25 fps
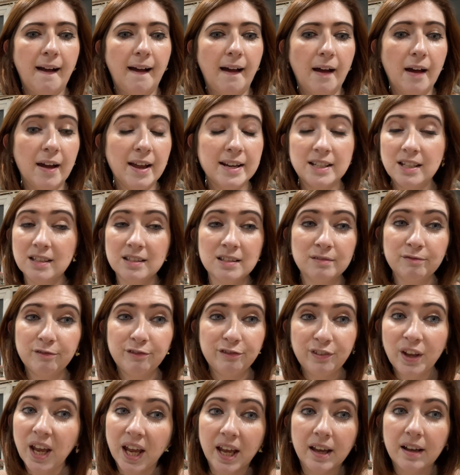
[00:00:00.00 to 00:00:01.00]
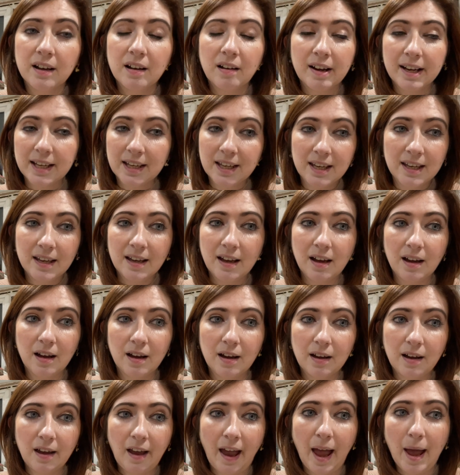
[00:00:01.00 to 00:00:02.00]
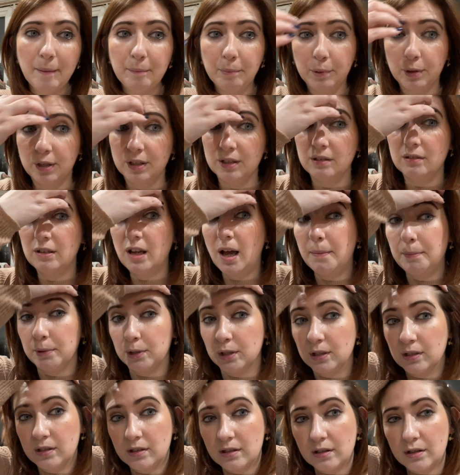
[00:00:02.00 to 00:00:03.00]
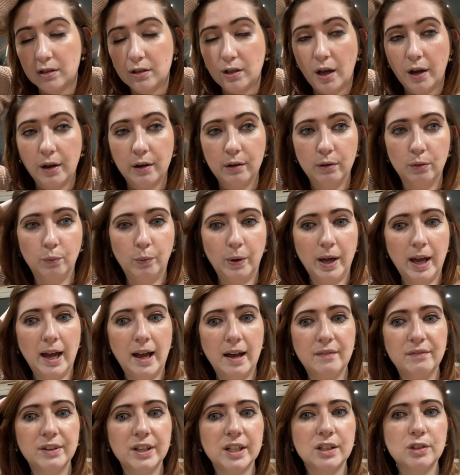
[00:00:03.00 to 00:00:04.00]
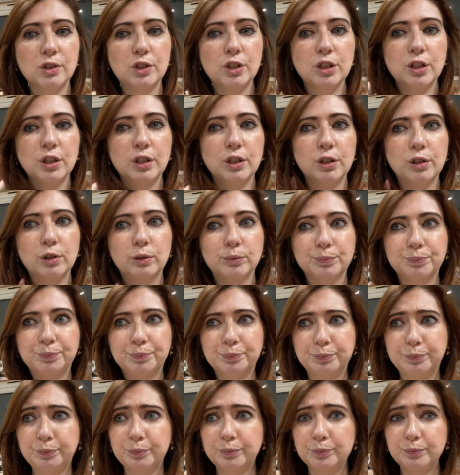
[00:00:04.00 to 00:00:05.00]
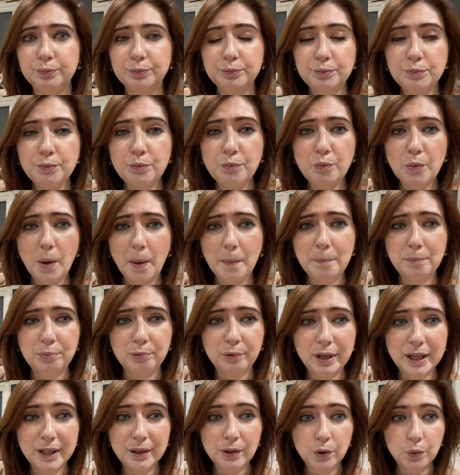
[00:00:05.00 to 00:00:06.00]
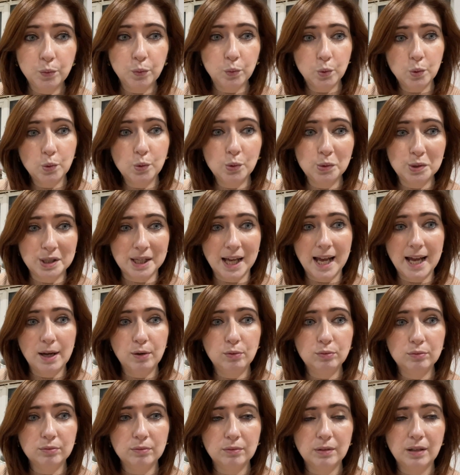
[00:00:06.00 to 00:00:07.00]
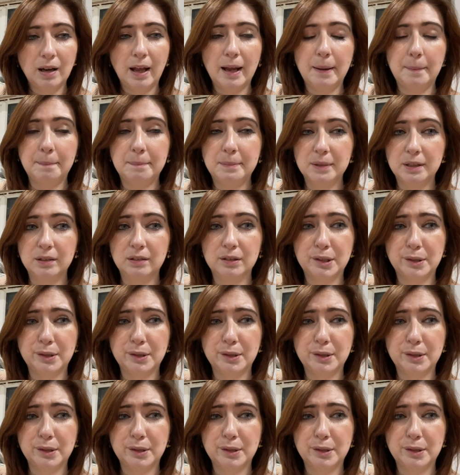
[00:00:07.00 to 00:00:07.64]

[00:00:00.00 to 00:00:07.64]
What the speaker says: It doesn't fit IKEA cupboards, so we're having to bring the walls out, like build